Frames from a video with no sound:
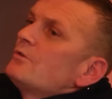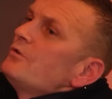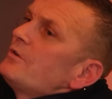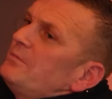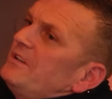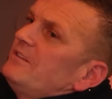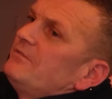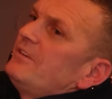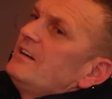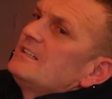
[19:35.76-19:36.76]
could have been in
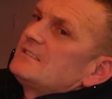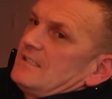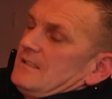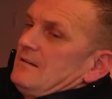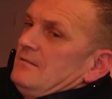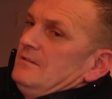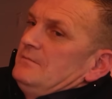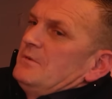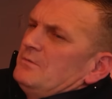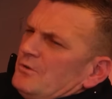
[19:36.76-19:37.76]
France at the
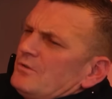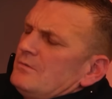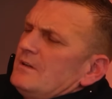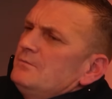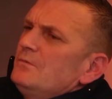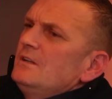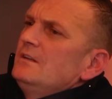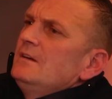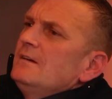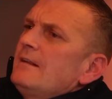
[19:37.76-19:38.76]
time. My mother went well.
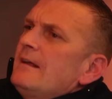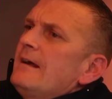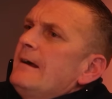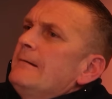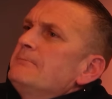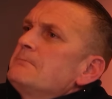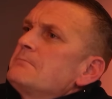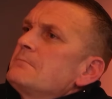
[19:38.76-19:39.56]
Um,